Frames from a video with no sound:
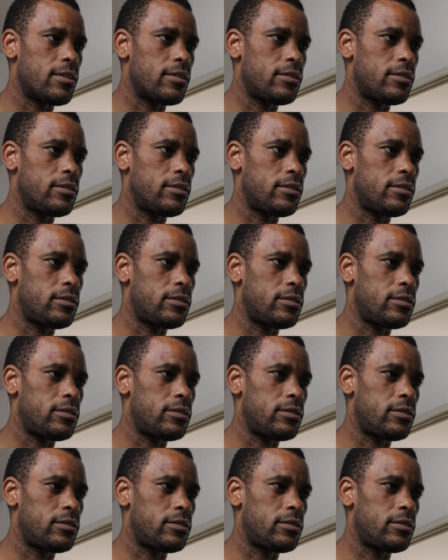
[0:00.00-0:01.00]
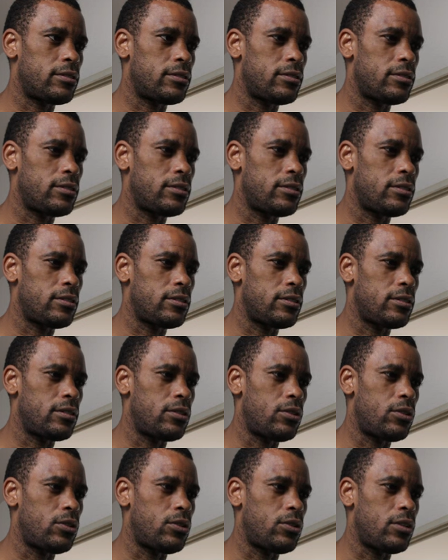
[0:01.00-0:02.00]

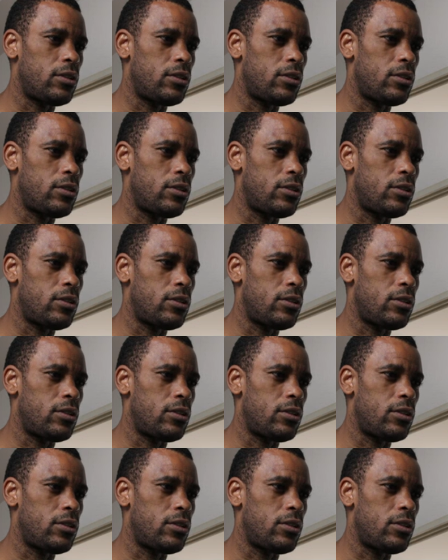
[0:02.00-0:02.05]
(silence)